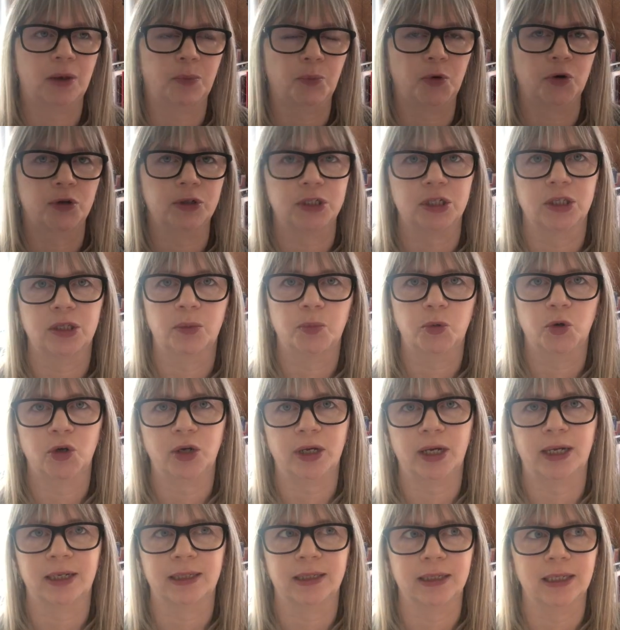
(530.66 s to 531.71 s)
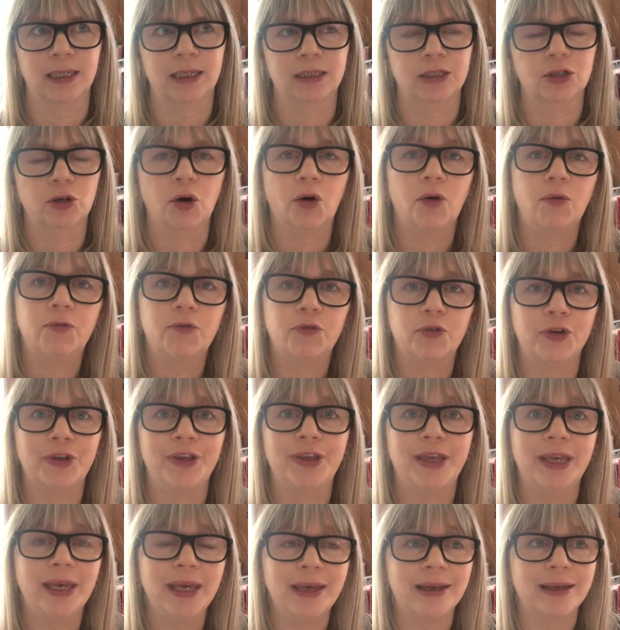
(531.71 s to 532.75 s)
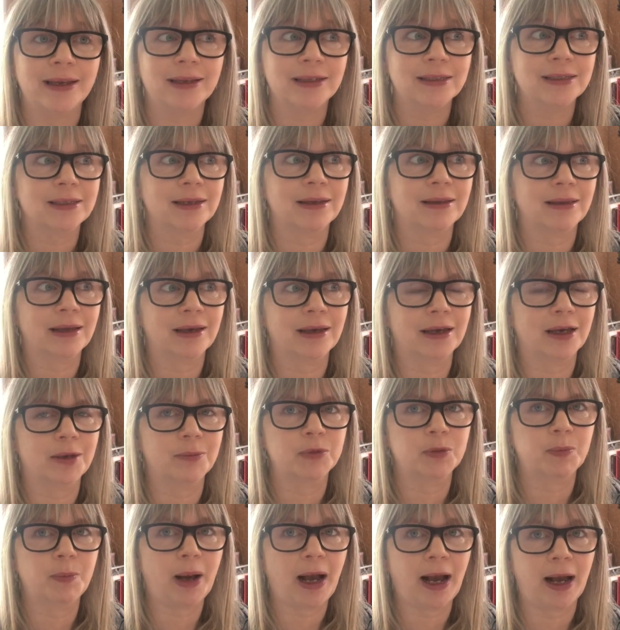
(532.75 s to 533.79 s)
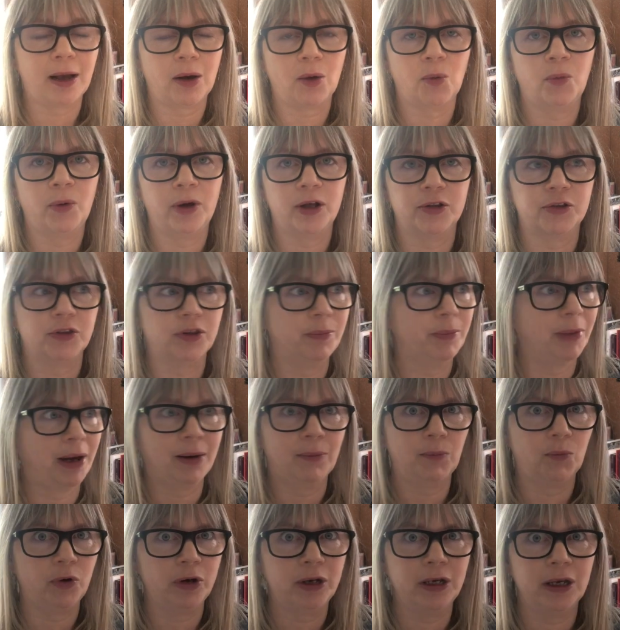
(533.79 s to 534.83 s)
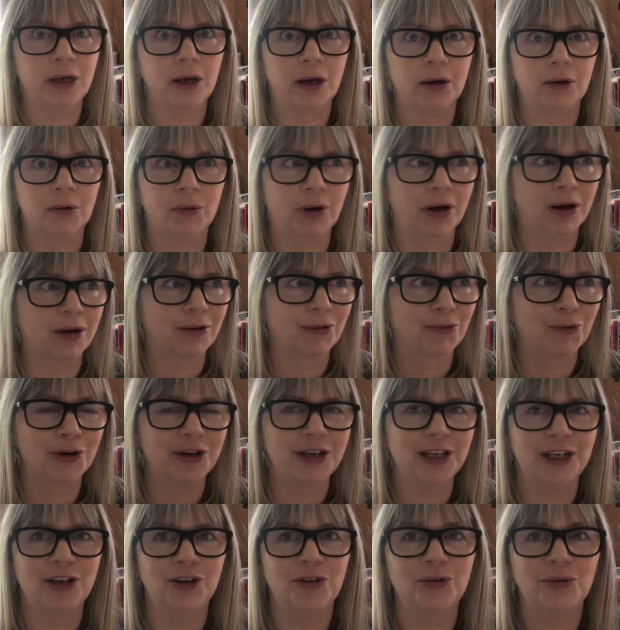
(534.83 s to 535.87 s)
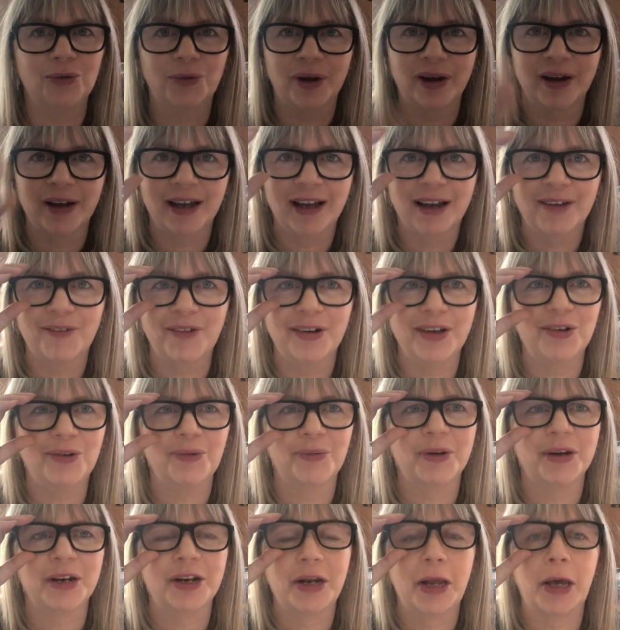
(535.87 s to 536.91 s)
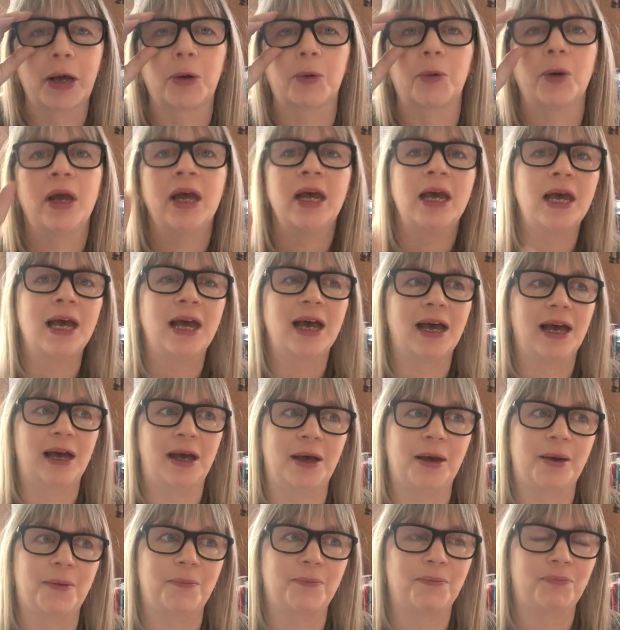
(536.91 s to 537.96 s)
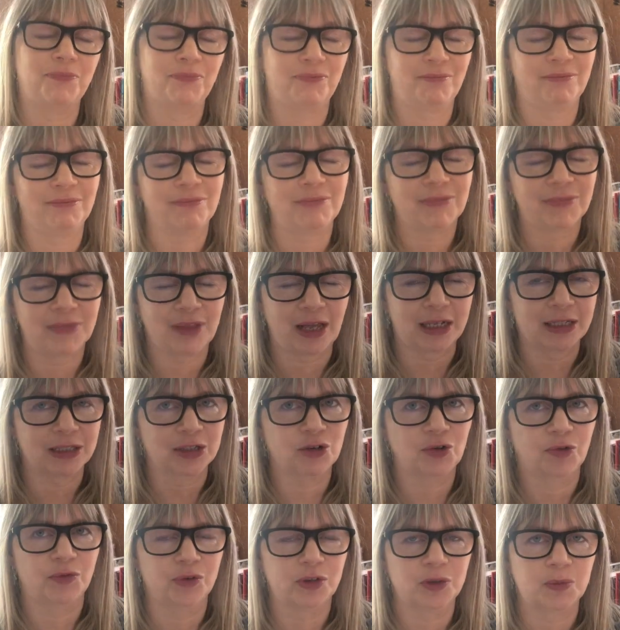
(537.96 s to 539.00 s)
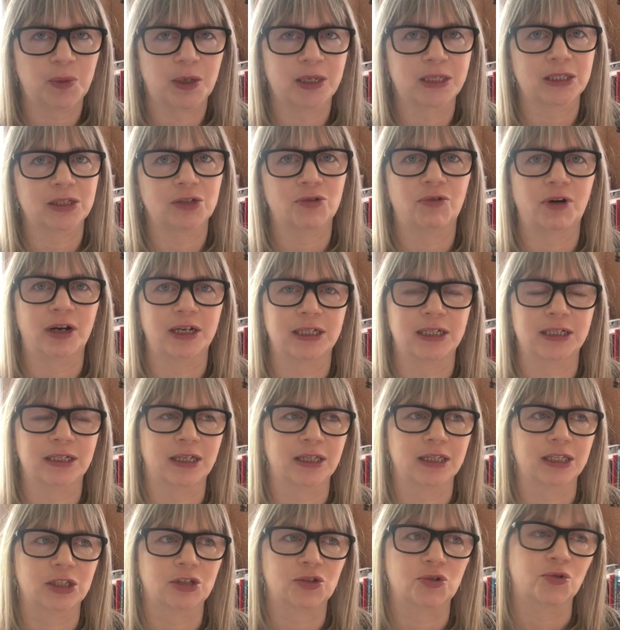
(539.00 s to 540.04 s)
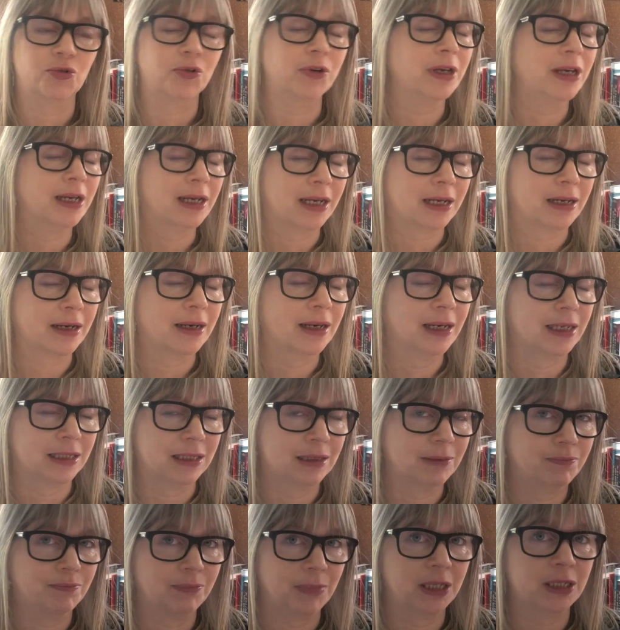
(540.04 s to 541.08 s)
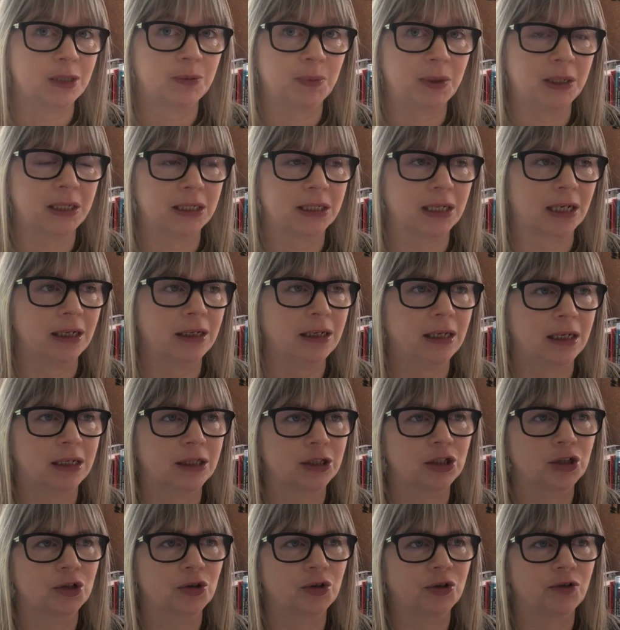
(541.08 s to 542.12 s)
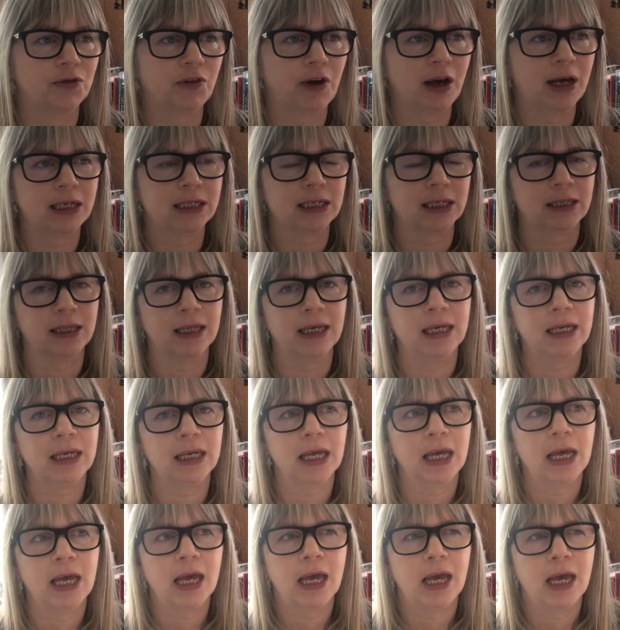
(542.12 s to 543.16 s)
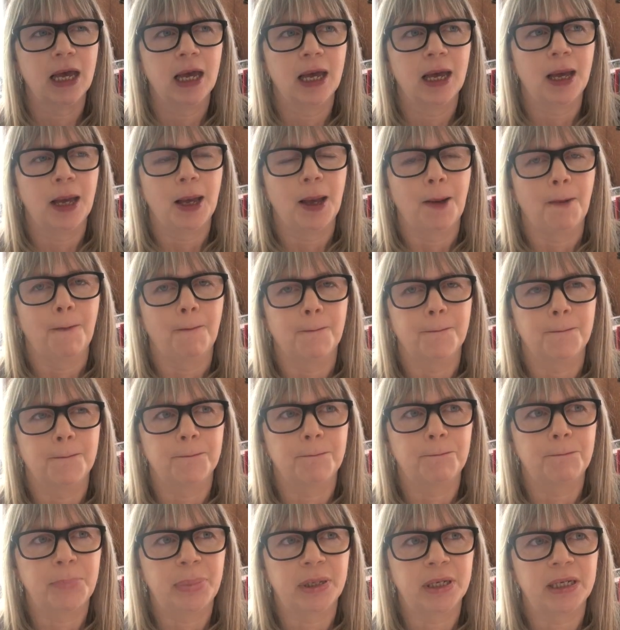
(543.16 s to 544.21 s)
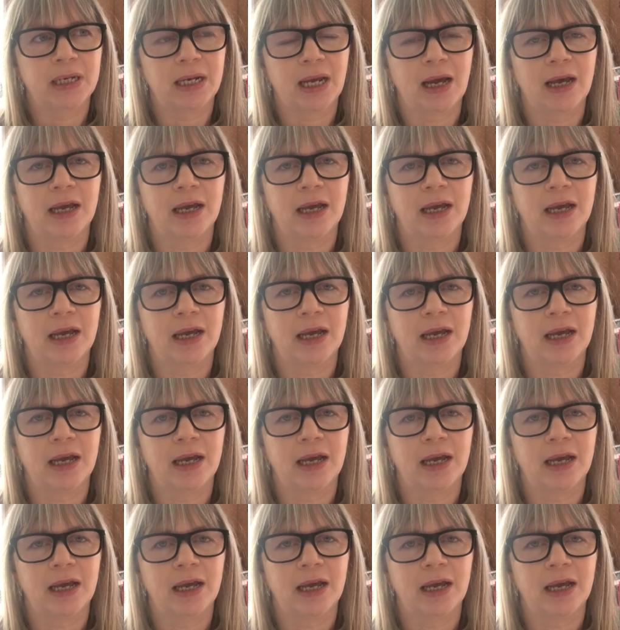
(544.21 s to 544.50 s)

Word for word: point in the book and is gone for years and then comes back a wealthy man? Where'd he go and what'd he do? We all want to know. That's an obvious place to write another story, and it's been done, and to good effect, I think. But